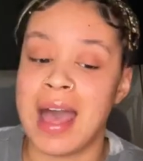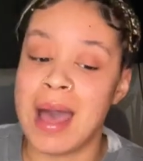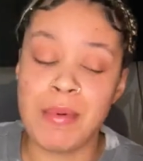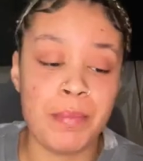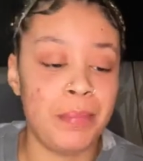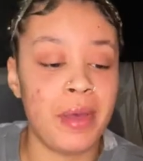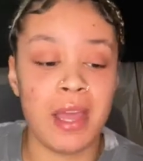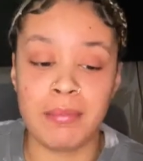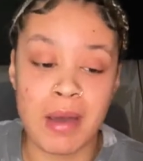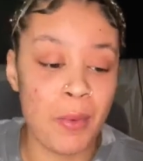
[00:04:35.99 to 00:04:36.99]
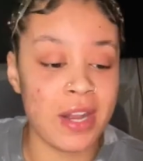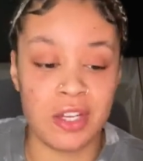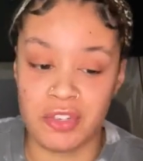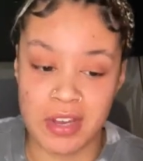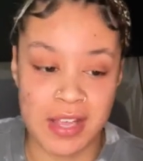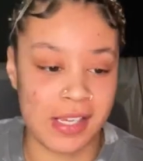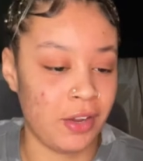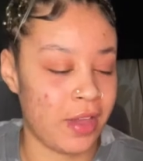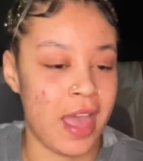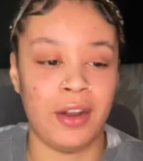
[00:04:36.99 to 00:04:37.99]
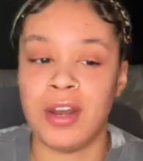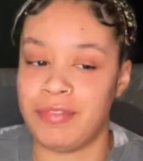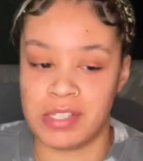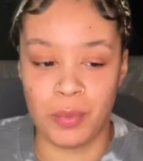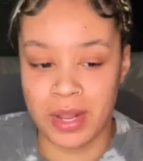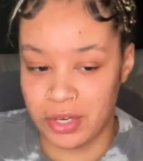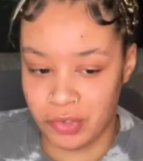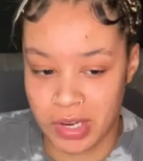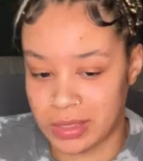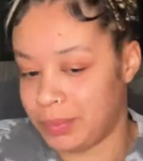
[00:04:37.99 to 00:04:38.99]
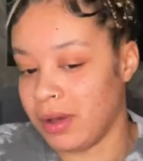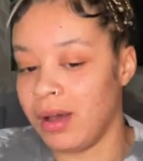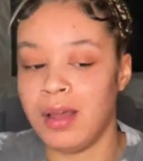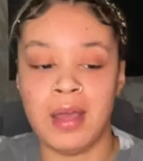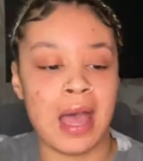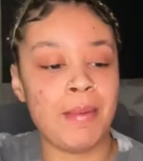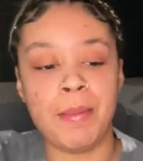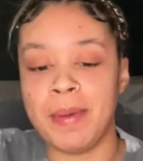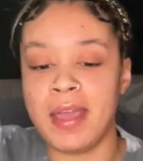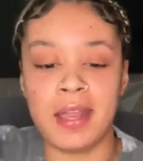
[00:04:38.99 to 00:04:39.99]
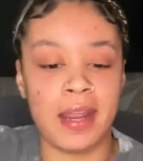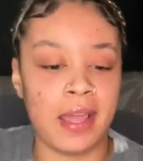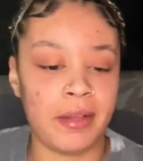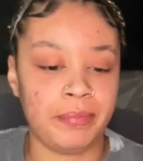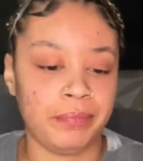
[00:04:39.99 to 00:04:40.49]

I'm going to burn my wedding dress. Oh, okay, I don't know if it's a wedding dress, but I'm going to burn it.